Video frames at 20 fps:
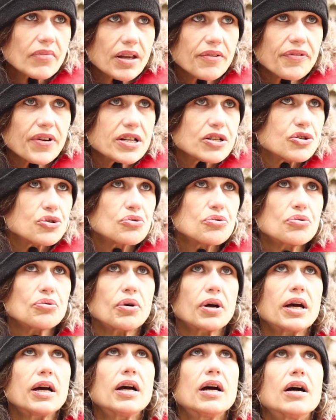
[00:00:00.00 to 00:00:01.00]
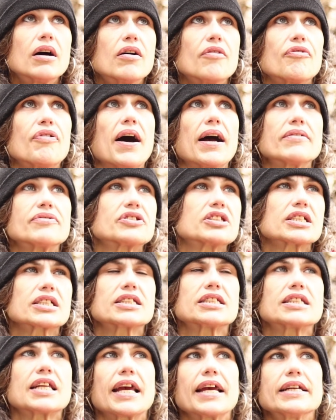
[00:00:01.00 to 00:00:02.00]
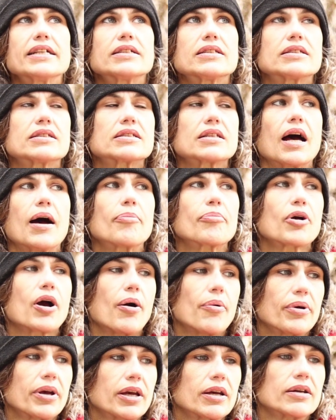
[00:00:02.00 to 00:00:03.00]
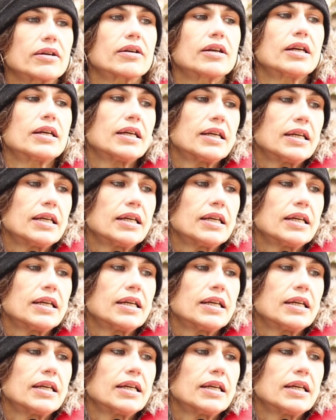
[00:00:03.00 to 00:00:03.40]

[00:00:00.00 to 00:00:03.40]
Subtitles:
If I do 5-6 dates, I'm going